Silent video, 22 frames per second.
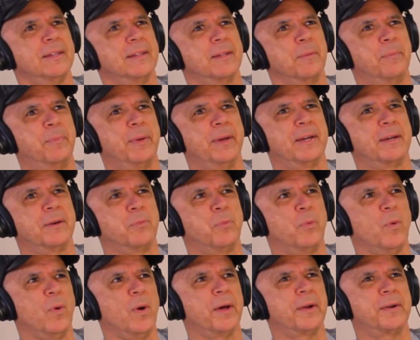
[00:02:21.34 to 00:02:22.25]
the big
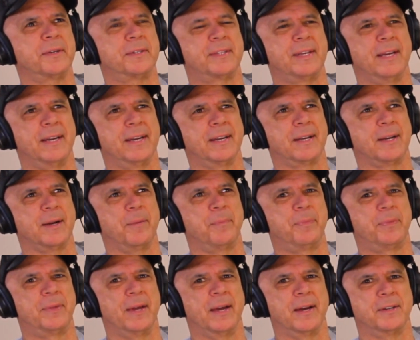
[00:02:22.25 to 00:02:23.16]
water tank
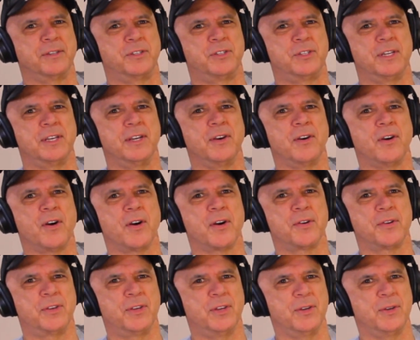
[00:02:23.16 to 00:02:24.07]
up there, G
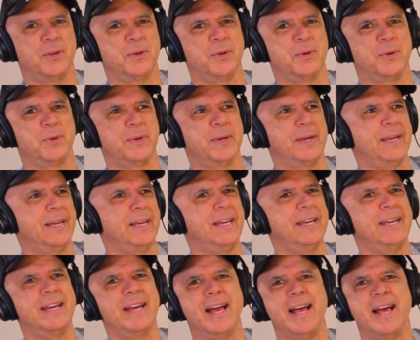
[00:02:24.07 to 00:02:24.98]
R U
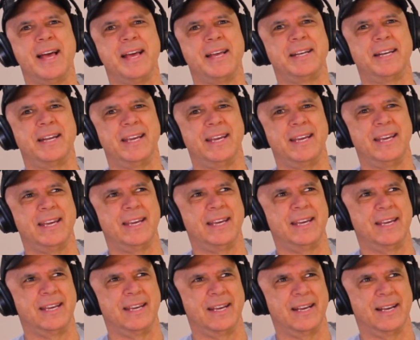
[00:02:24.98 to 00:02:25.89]
E N
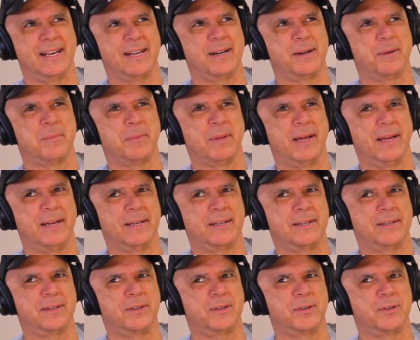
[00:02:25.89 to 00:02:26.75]
E. And I'm like,